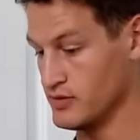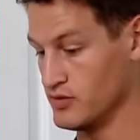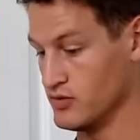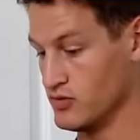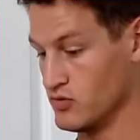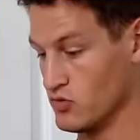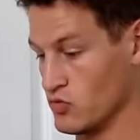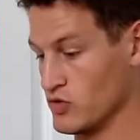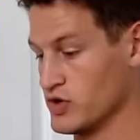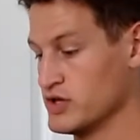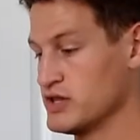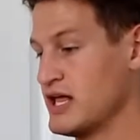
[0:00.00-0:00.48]

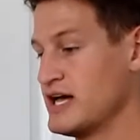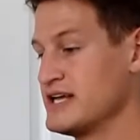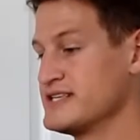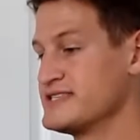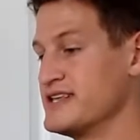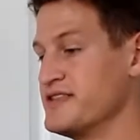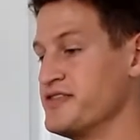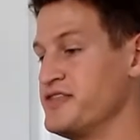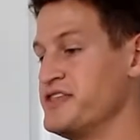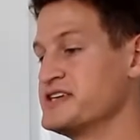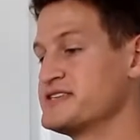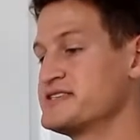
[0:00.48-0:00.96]
realize
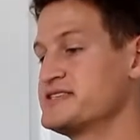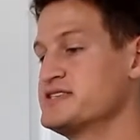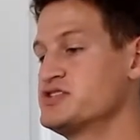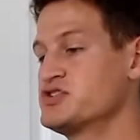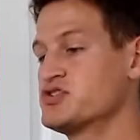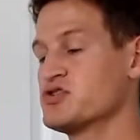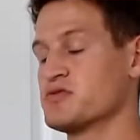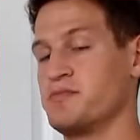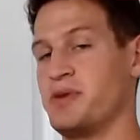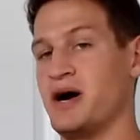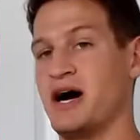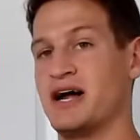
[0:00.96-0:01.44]
that this is
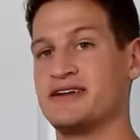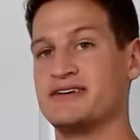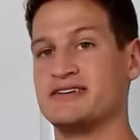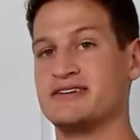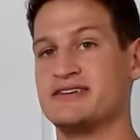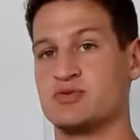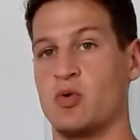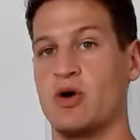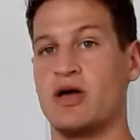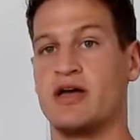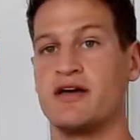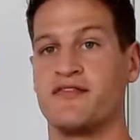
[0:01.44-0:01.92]
your body's
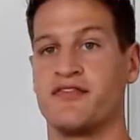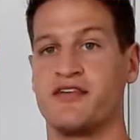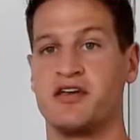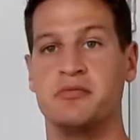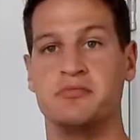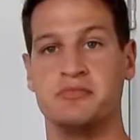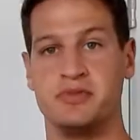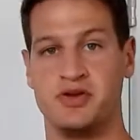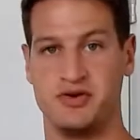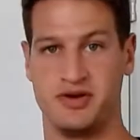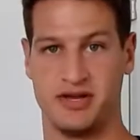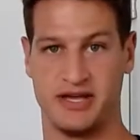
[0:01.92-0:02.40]
way of
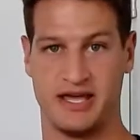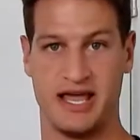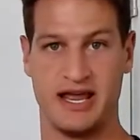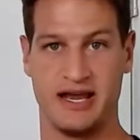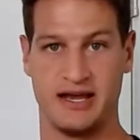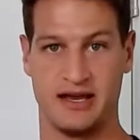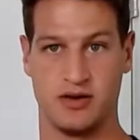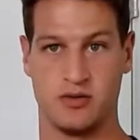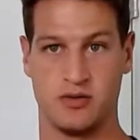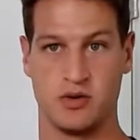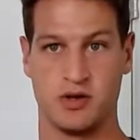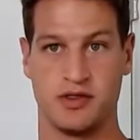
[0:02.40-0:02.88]

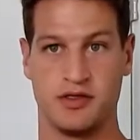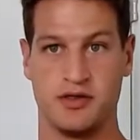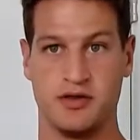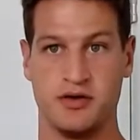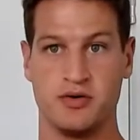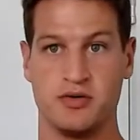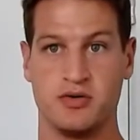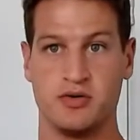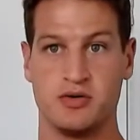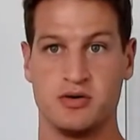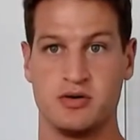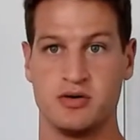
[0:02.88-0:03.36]
communicating with
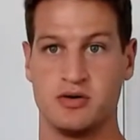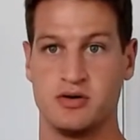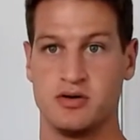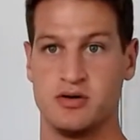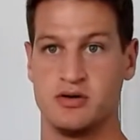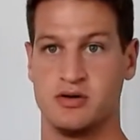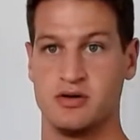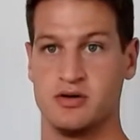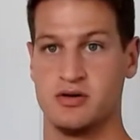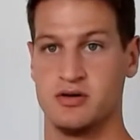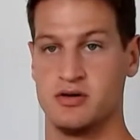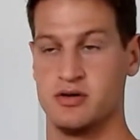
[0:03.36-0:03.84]
you.
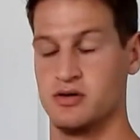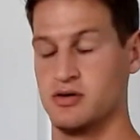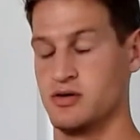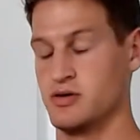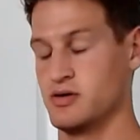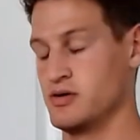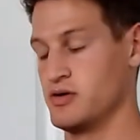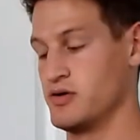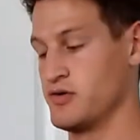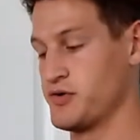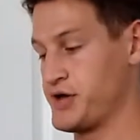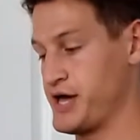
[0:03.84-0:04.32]

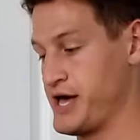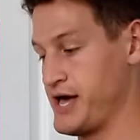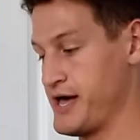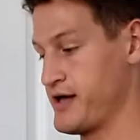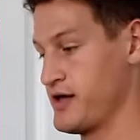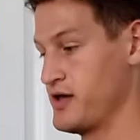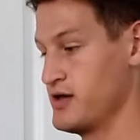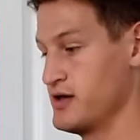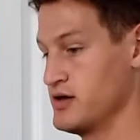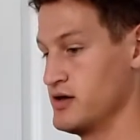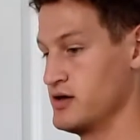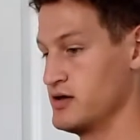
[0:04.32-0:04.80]
Okay.
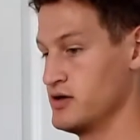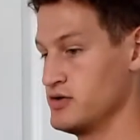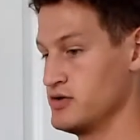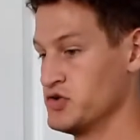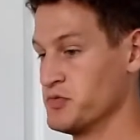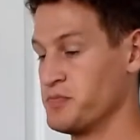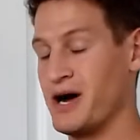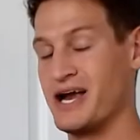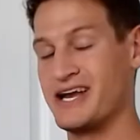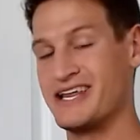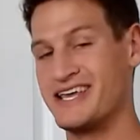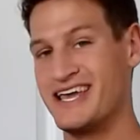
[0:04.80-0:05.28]

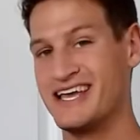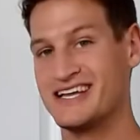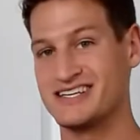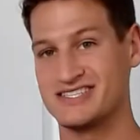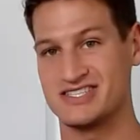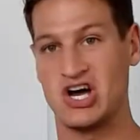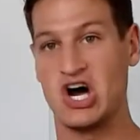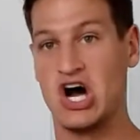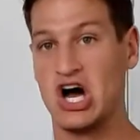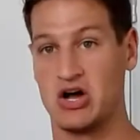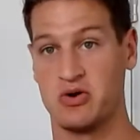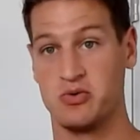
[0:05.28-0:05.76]
Your body can't
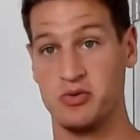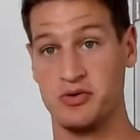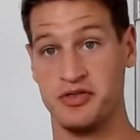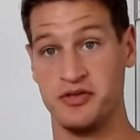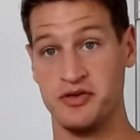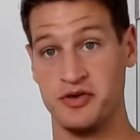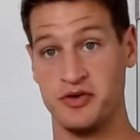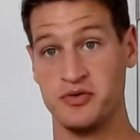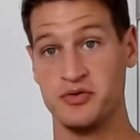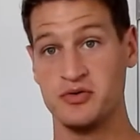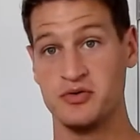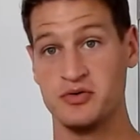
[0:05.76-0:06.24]
talk with
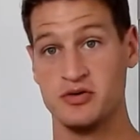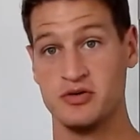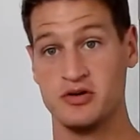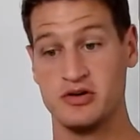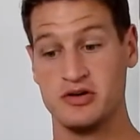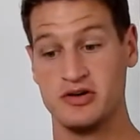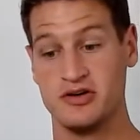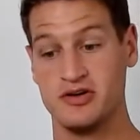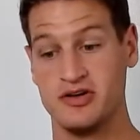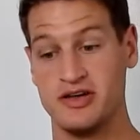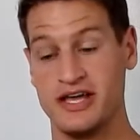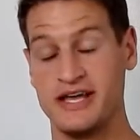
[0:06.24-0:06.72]
you.
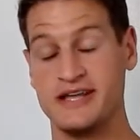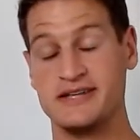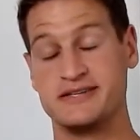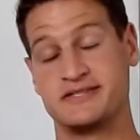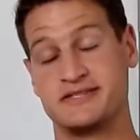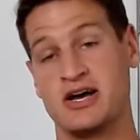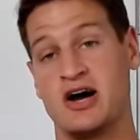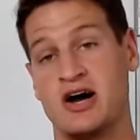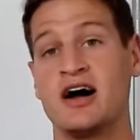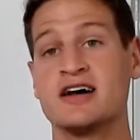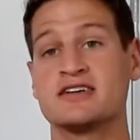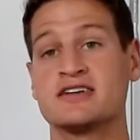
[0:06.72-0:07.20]
It
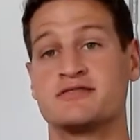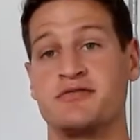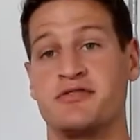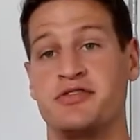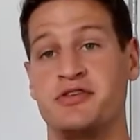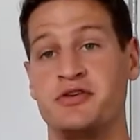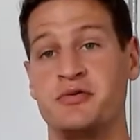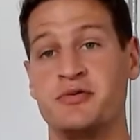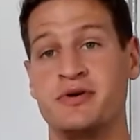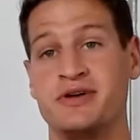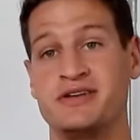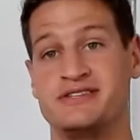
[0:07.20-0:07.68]
talks with
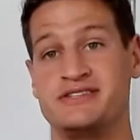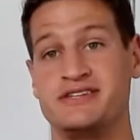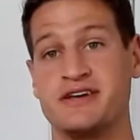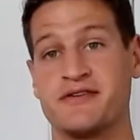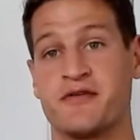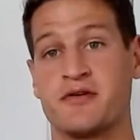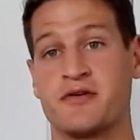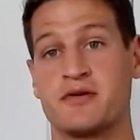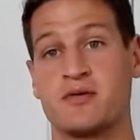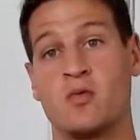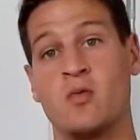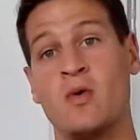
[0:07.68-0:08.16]
you in
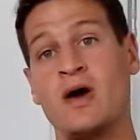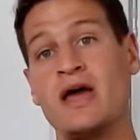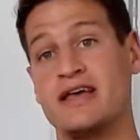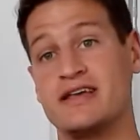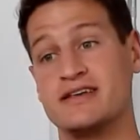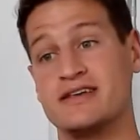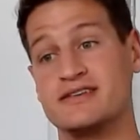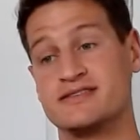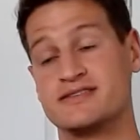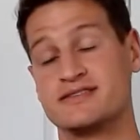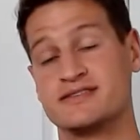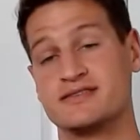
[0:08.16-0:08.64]
different
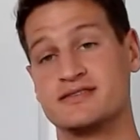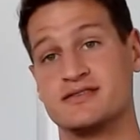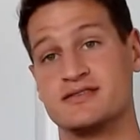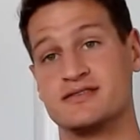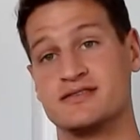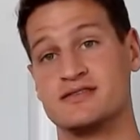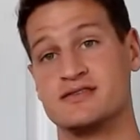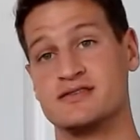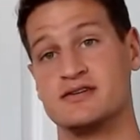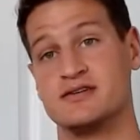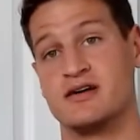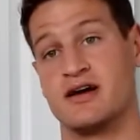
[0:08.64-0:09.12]
ways,
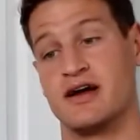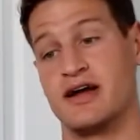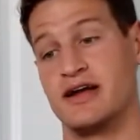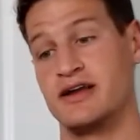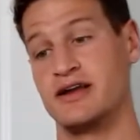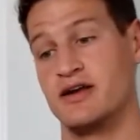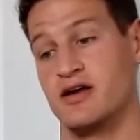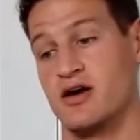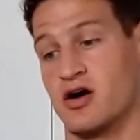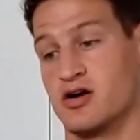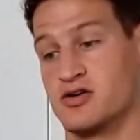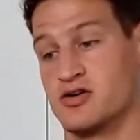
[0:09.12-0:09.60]

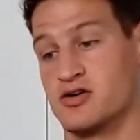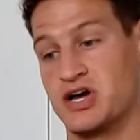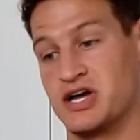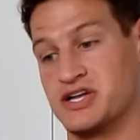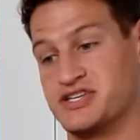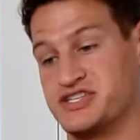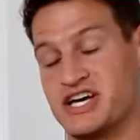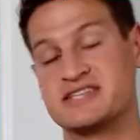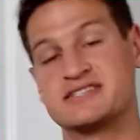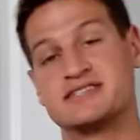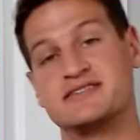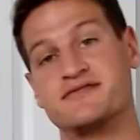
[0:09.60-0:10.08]
right? Our
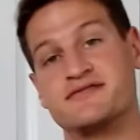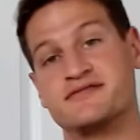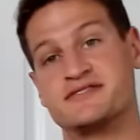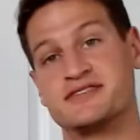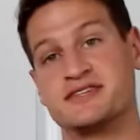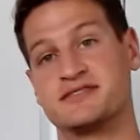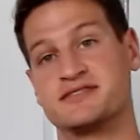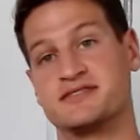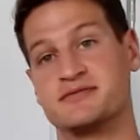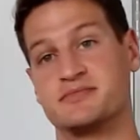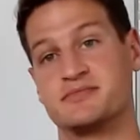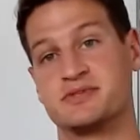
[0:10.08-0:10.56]
digestive
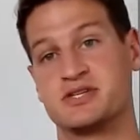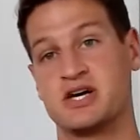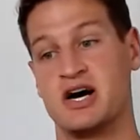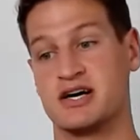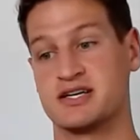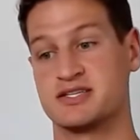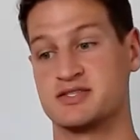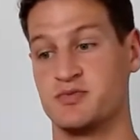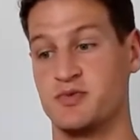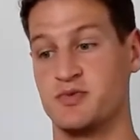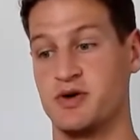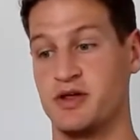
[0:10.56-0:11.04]
system
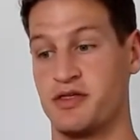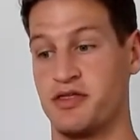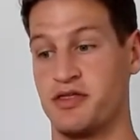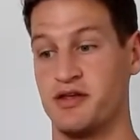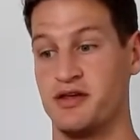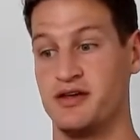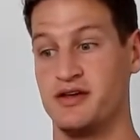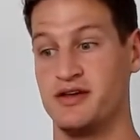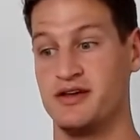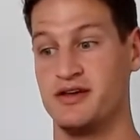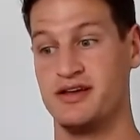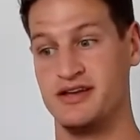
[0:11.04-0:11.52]
talks with
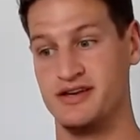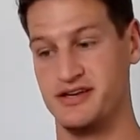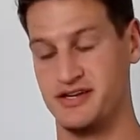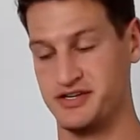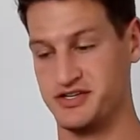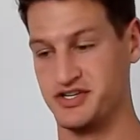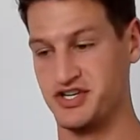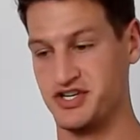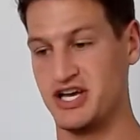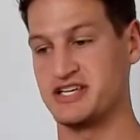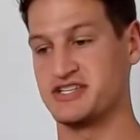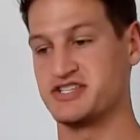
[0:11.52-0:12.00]

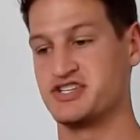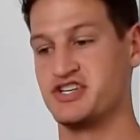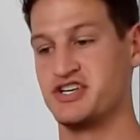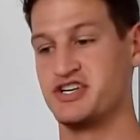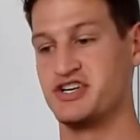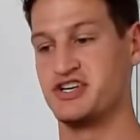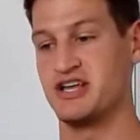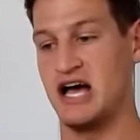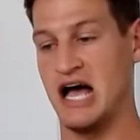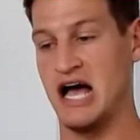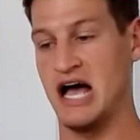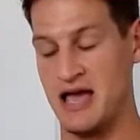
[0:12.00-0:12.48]

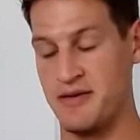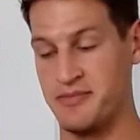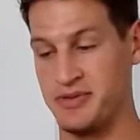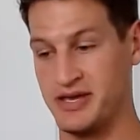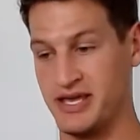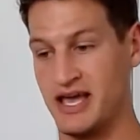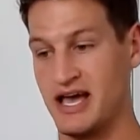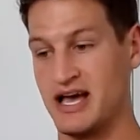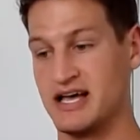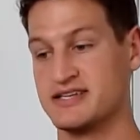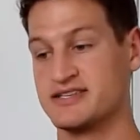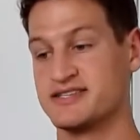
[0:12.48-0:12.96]
indigestion,
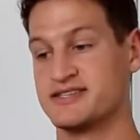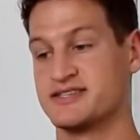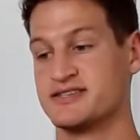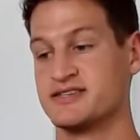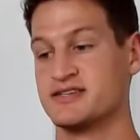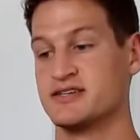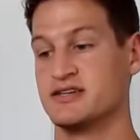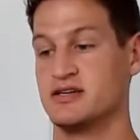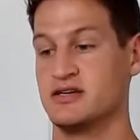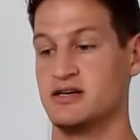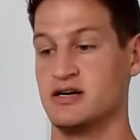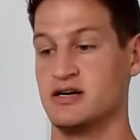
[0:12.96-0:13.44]
IBS,